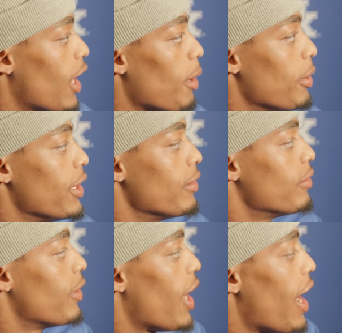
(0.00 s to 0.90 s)
I mean,
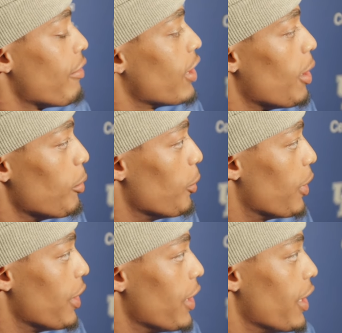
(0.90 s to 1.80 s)
halftime we
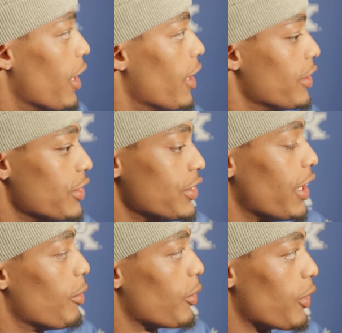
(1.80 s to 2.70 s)
went in and just
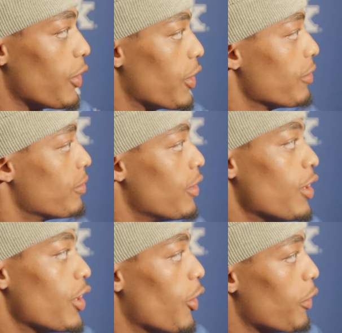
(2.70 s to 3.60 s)
said we were going to
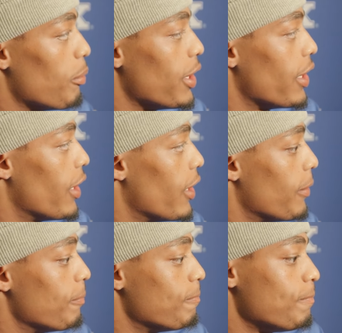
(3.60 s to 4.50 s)
go with me, and
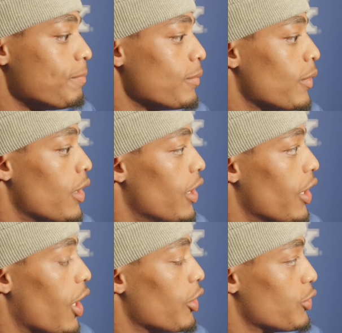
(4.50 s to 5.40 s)

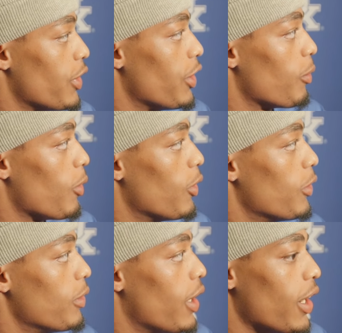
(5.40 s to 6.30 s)
you know, I was ready to
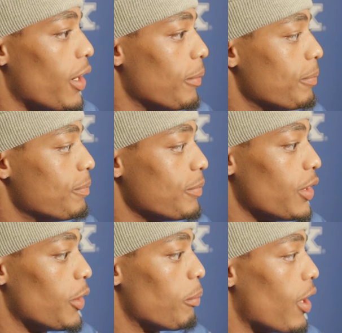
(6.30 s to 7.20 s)
roll.
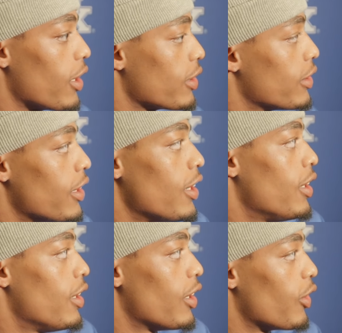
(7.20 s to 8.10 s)
You know, Brock,
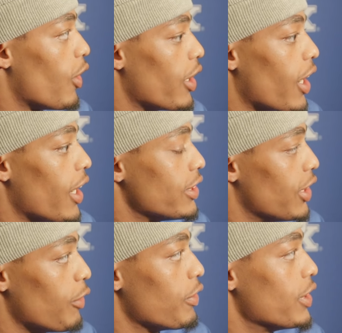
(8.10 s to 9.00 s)
great guy,
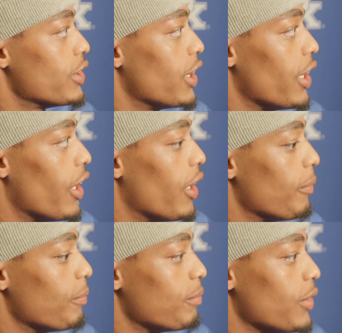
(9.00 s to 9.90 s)
selfless, and
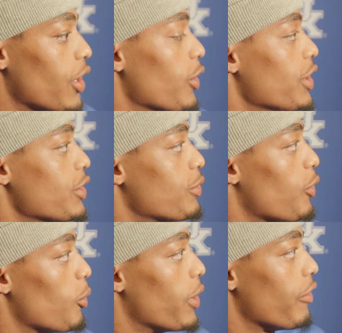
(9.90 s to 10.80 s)
you know, he's
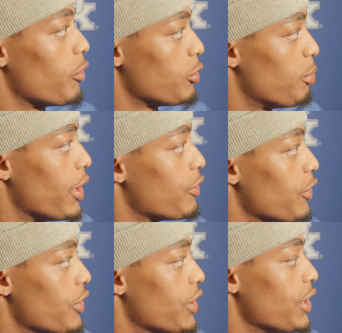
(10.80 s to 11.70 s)
for whatever's best
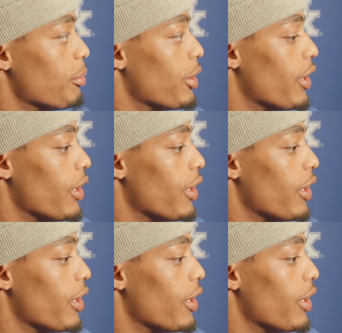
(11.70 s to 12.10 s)
for the team,